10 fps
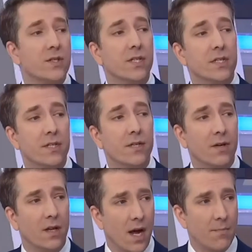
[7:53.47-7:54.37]
the prices to
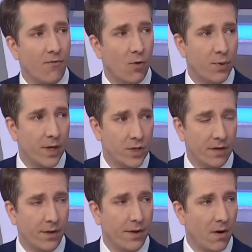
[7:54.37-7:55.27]
continue to climb before putting a
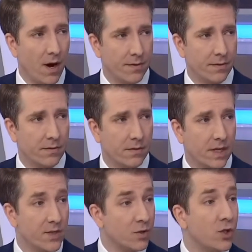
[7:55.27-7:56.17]
shovel in the ground?
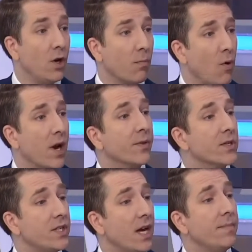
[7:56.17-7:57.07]
Because to your point
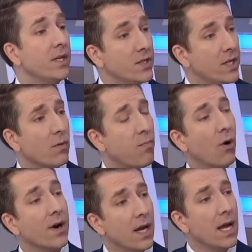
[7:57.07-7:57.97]
about the CIBC
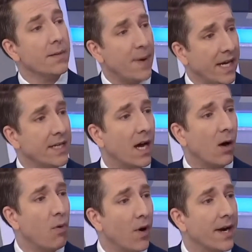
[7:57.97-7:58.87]
report, Benny
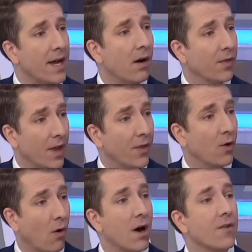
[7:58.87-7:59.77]
Tal pointed out
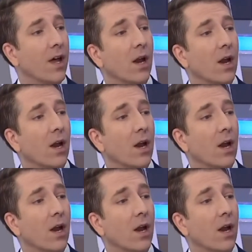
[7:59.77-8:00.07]
that there are